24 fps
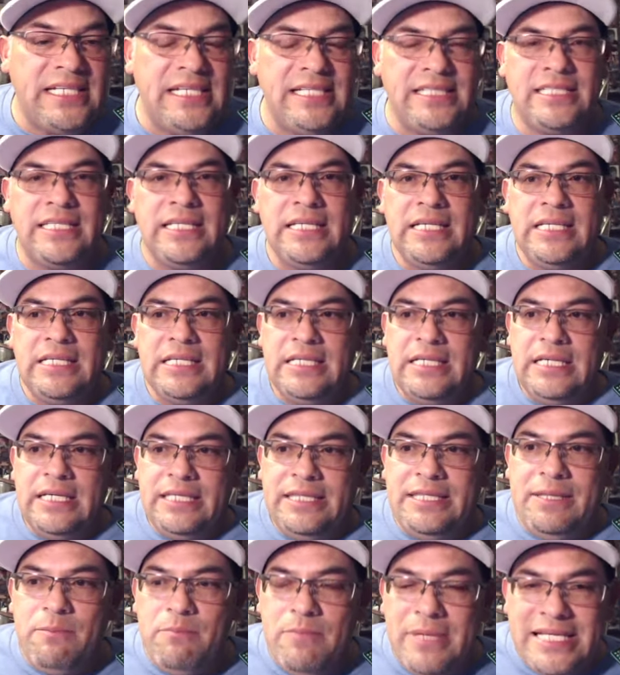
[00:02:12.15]
the
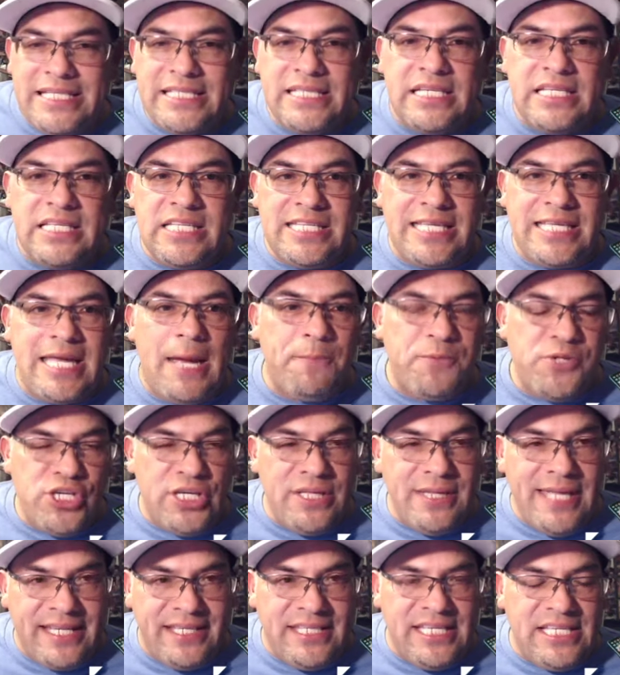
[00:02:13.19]
misconception that the
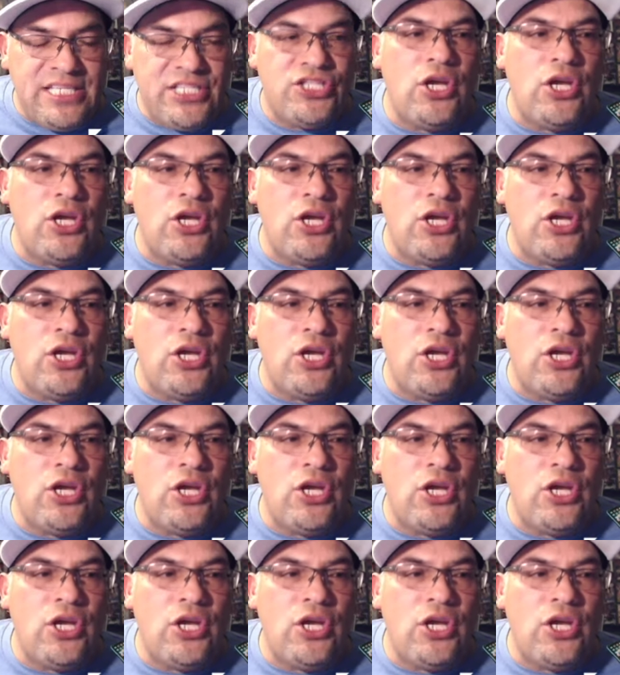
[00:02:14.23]
Zone